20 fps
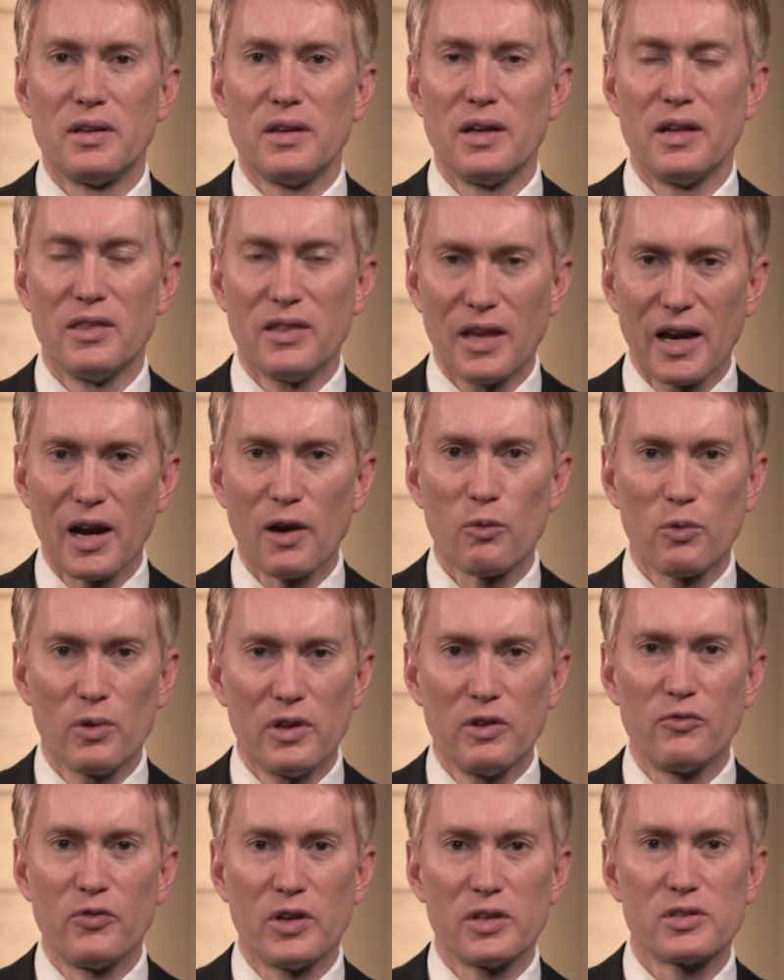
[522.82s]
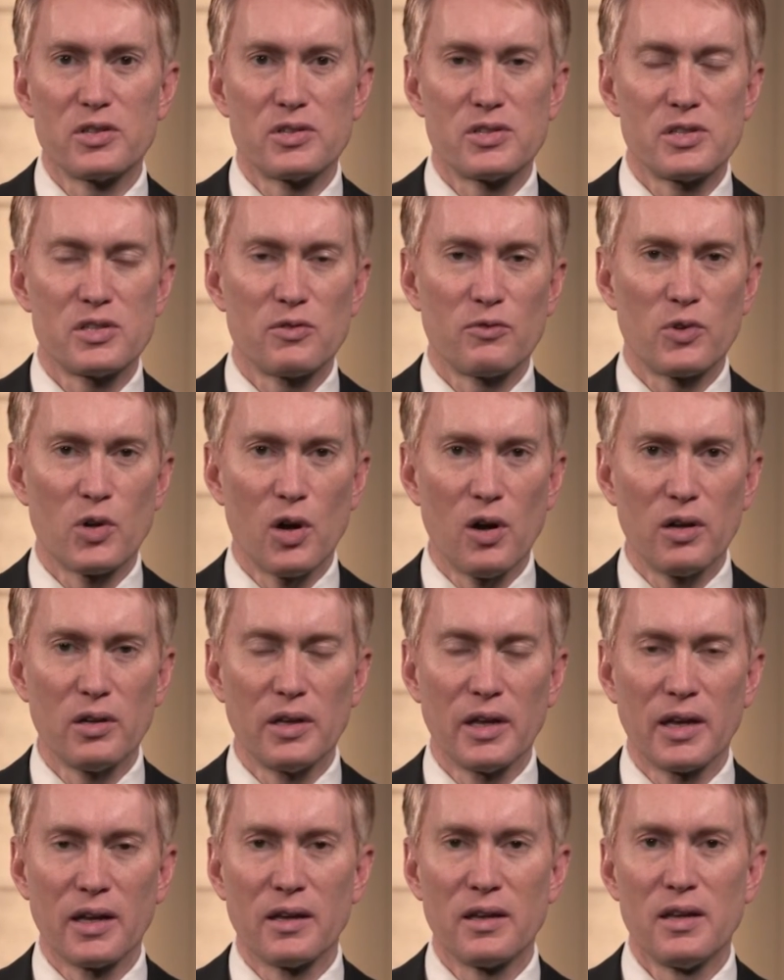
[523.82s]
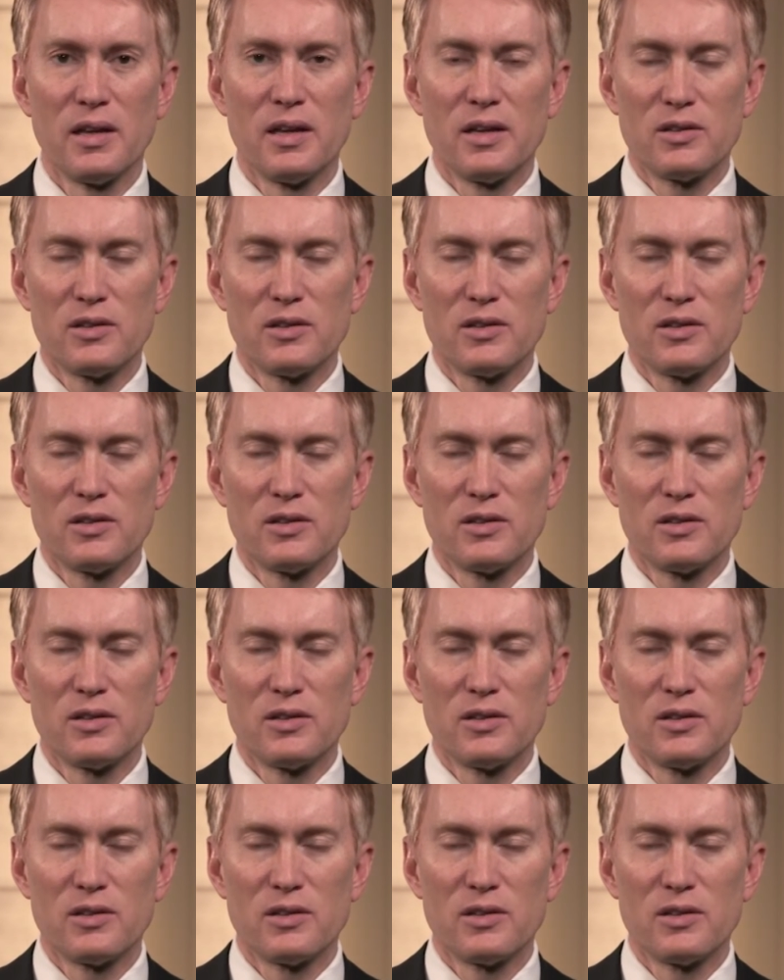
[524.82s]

And then I really felt a sense of calling